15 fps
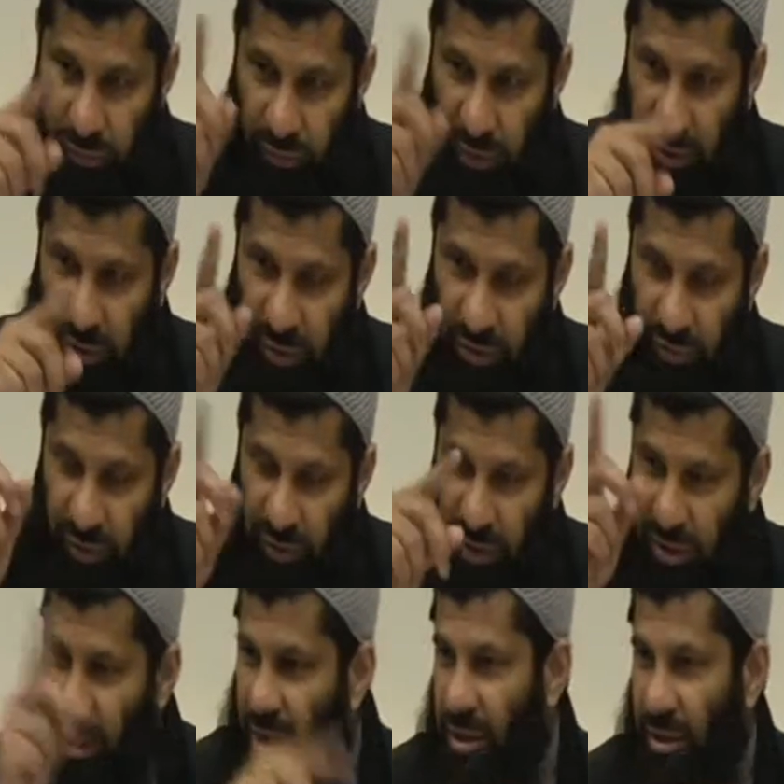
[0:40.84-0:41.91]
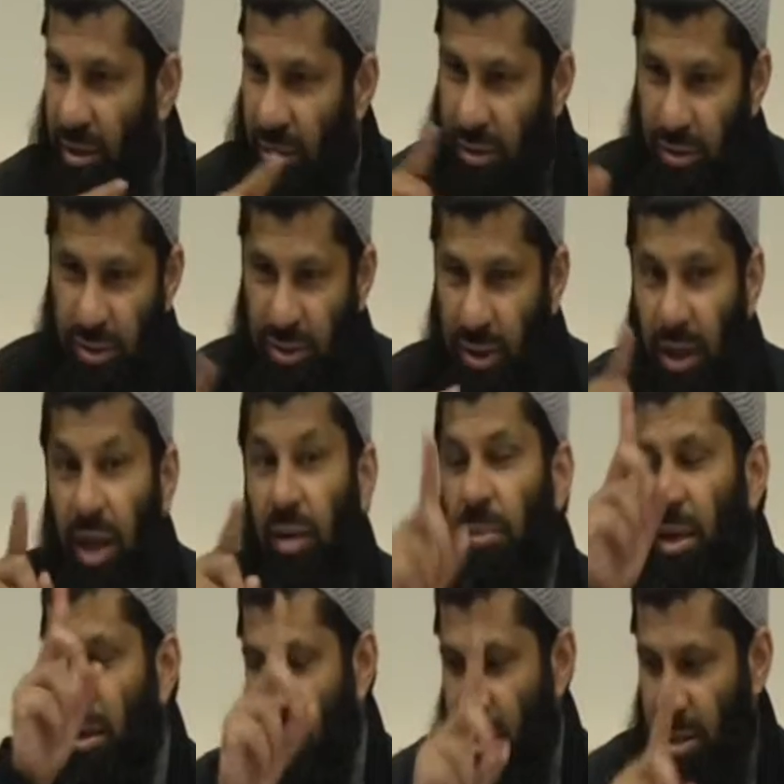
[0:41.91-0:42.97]
fattatain.
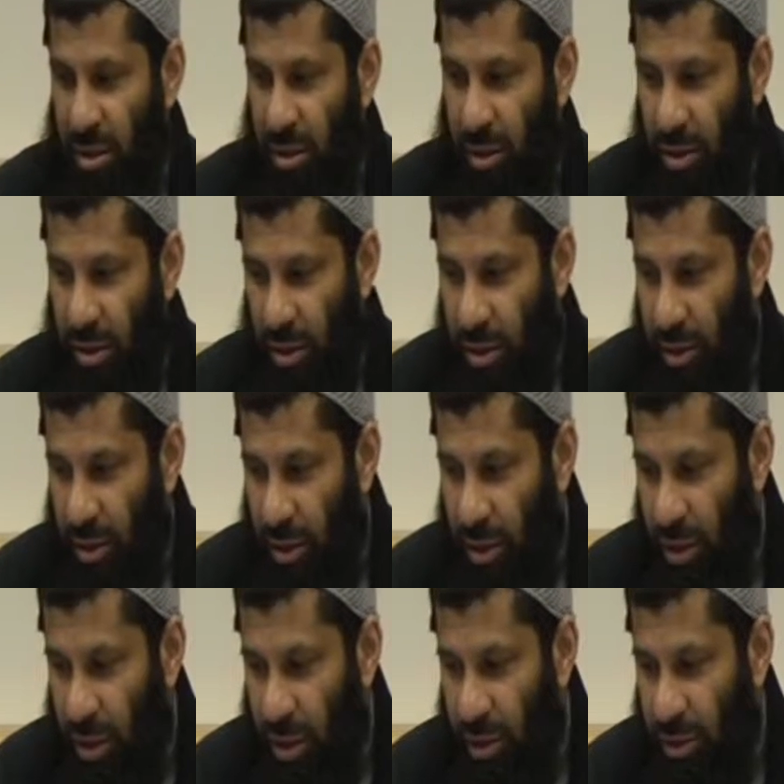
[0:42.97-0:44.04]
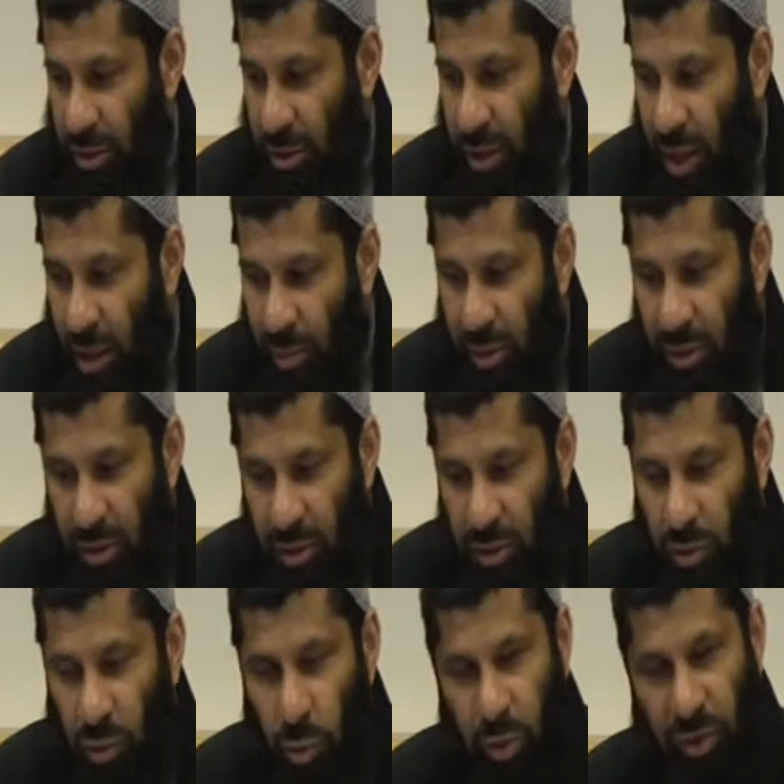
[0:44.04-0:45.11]
Salaman. And Salaman
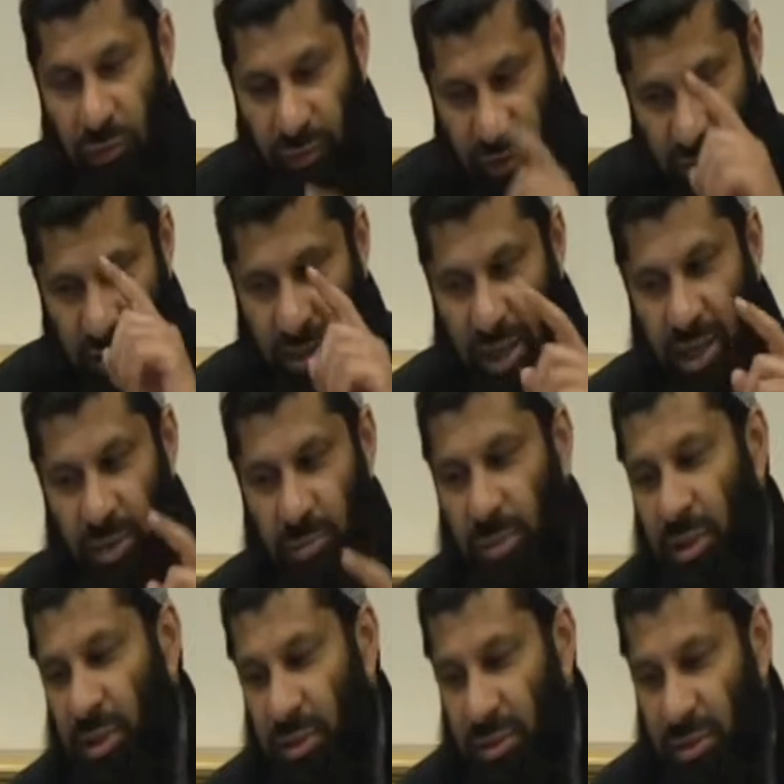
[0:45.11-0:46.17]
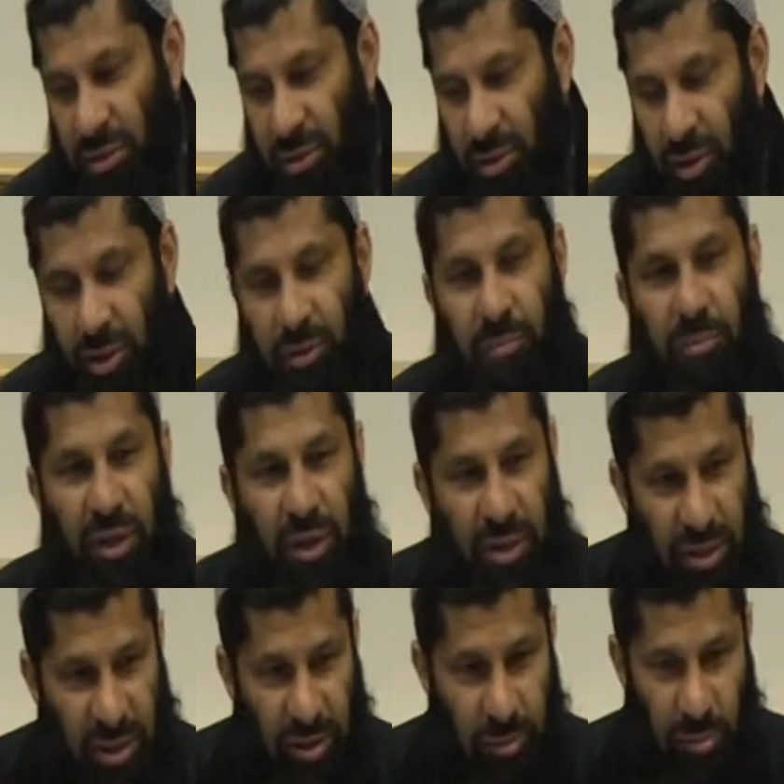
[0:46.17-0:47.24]
with the fattatain means
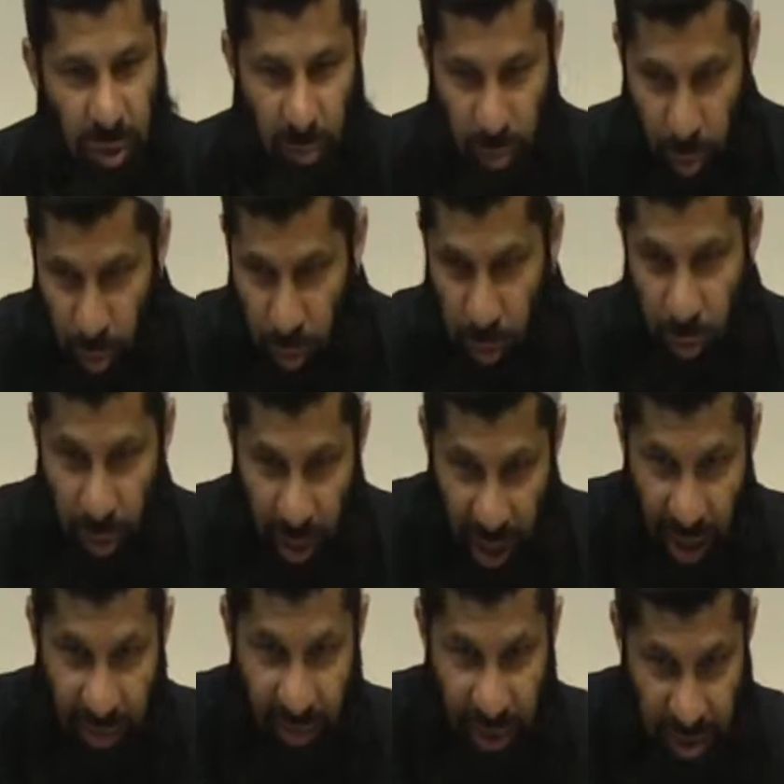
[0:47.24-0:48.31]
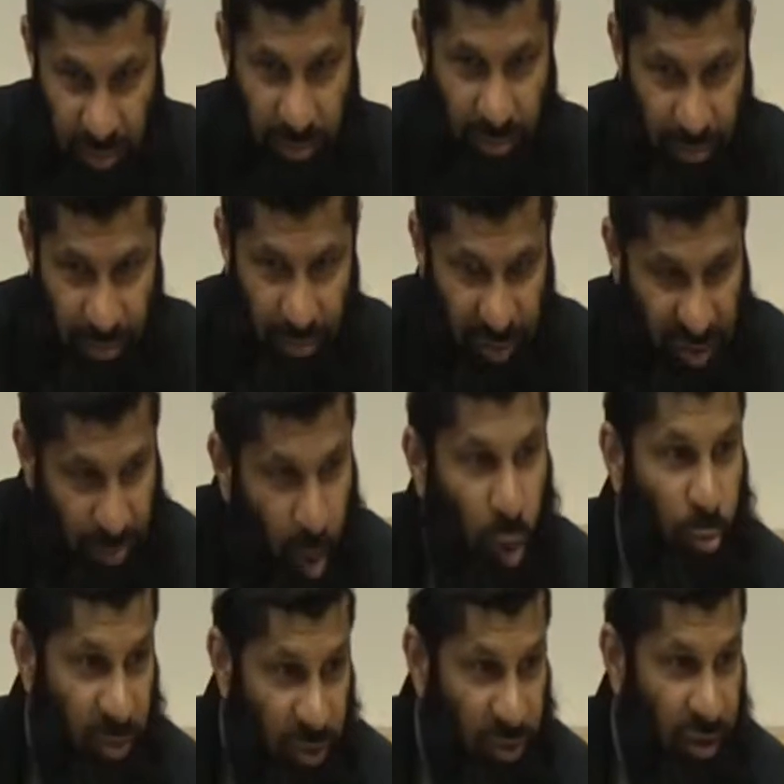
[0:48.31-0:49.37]
peace be upon you at this
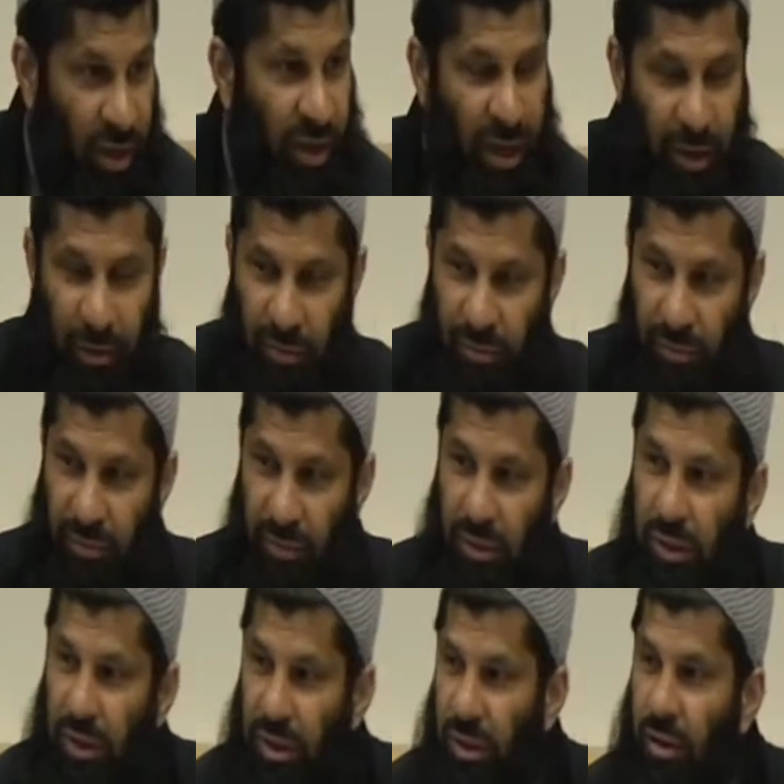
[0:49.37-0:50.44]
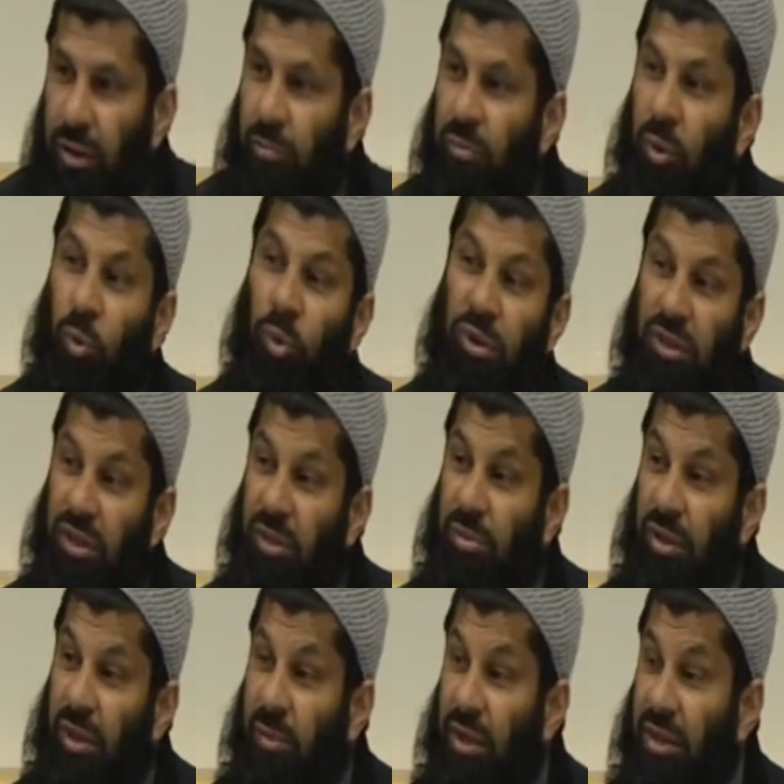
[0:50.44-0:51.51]
moment, right now. But what did
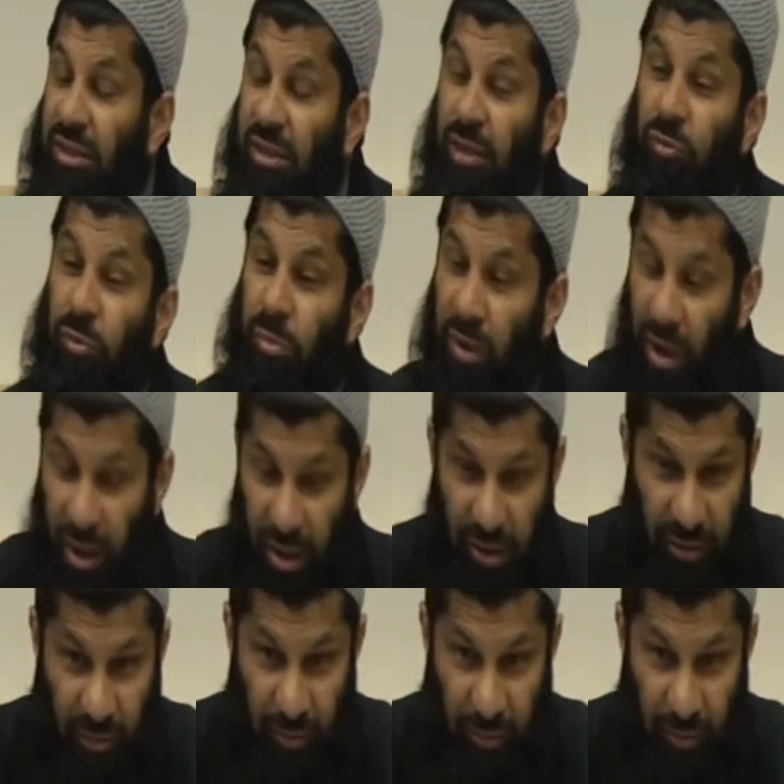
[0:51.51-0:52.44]
Ibrahim alayhi salam reply?